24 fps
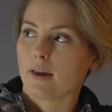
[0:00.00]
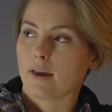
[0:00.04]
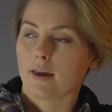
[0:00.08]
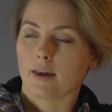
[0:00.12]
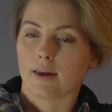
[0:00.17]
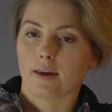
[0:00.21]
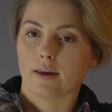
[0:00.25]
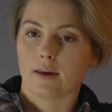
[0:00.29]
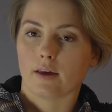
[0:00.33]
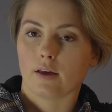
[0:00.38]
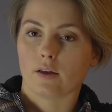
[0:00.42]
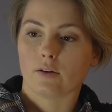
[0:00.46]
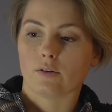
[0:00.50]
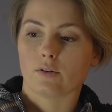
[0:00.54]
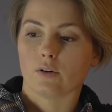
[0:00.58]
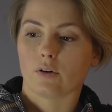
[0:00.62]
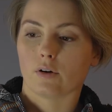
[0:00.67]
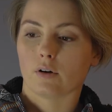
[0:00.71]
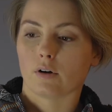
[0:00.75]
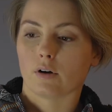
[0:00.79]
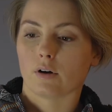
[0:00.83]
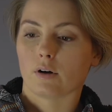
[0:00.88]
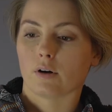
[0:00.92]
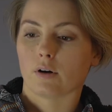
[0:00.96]
and uh,
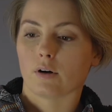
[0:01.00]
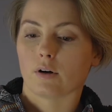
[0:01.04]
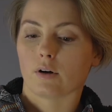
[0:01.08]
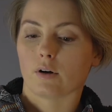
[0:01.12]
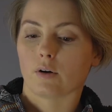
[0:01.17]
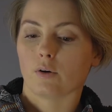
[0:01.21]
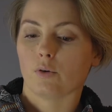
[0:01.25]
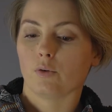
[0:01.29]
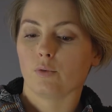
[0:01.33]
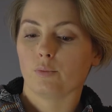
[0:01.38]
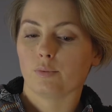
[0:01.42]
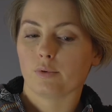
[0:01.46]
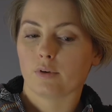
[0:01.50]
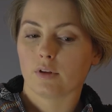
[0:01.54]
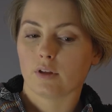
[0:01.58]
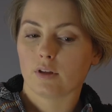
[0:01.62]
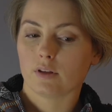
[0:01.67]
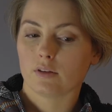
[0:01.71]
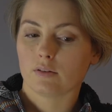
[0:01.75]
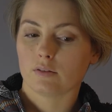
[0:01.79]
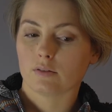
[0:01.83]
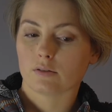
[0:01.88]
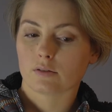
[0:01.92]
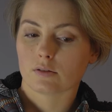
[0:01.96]
I hope it
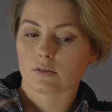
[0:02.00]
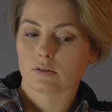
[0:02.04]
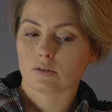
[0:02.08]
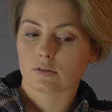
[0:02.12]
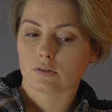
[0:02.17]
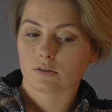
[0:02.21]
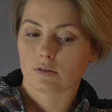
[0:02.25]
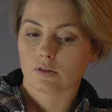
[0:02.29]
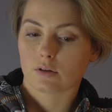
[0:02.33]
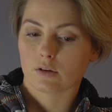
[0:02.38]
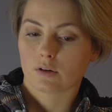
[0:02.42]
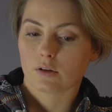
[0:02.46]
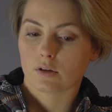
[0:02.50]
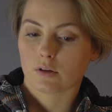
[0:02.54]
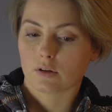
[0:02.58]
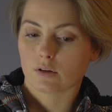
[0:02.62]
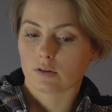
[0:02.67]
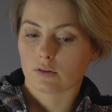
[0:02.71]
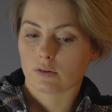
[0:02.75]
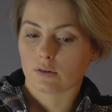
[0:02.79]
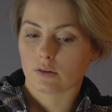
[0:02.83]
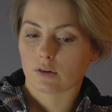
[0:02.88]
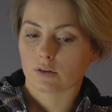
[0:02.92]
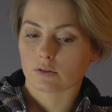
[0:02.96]
is
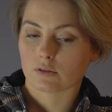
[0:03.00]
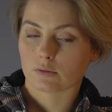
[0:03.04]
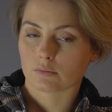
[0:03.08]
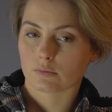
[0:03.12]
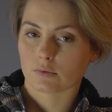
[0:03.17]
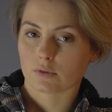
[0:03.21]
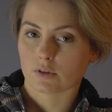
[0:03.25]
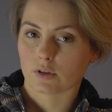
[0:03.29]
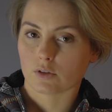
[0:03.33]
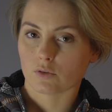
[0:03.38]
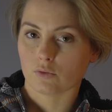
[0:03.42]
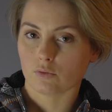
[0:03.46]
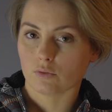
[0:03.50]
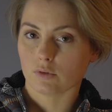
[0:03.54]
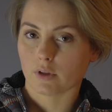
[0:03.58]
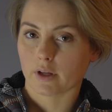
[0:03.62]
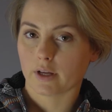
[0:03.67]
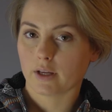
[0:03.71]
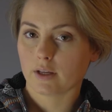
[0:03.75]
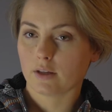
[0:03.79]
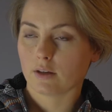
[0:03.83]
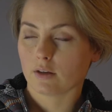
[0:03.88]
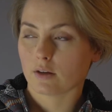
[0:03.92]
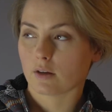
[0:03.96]
that's something that you
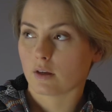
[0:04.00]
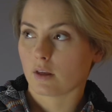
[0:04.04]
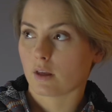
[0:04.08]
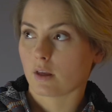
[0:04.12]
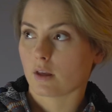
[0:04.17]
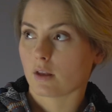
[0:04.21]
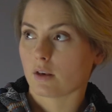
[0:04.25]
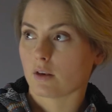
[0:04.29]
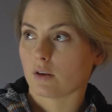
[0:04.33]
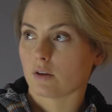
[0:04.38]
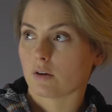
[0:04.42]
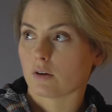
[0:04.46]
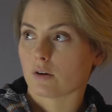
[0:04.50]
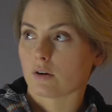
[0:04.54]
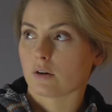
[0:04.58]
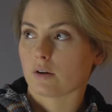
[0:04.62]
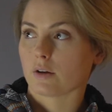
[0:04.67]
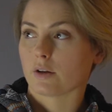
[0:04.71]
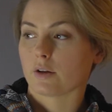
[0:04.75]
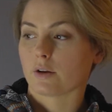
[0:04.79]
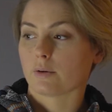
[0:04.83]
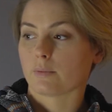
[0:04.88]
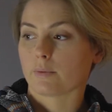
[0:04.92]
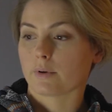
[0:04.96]
like and uh,
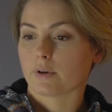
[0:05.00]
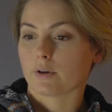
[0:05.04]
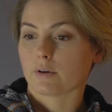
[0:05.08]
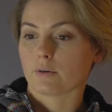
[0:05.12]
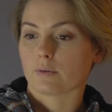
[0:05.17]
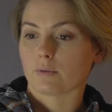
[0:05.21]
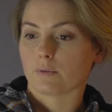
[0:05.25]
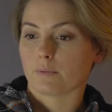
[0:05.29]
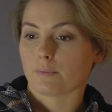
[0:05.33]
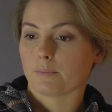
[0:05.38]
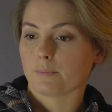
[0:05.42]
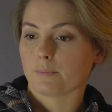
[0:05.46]
here we go.